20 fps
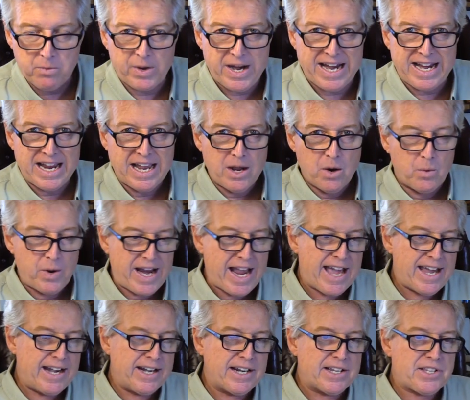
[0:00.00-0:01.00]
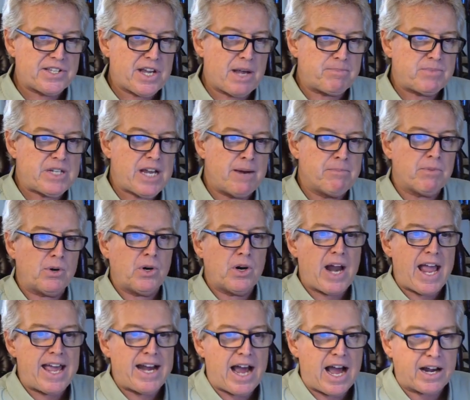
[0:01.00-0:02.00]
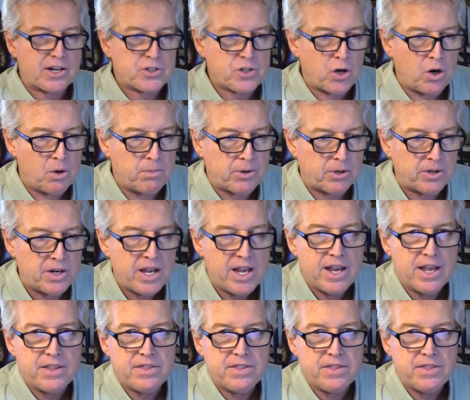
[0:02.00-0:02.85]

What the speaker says: We head into September and October.